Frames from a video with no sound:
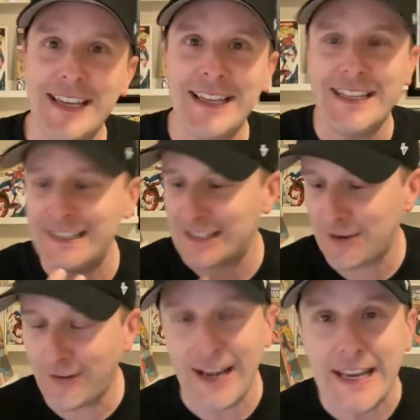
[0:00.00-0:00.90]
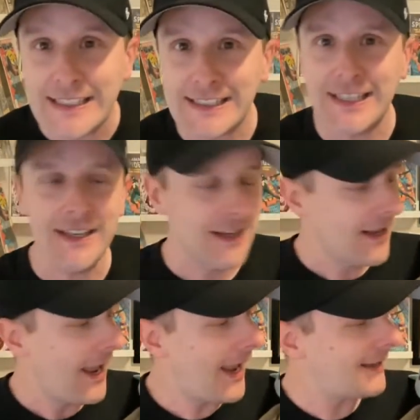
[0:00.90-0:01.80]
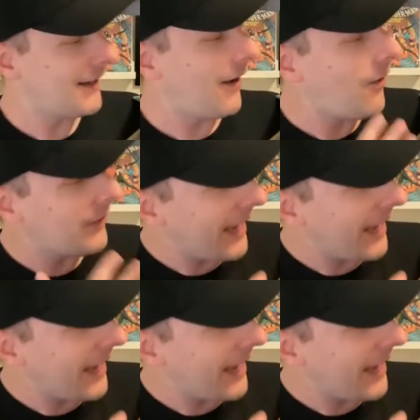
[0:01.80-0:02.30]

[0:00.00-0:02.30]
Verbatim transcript: It is crazy. And uh,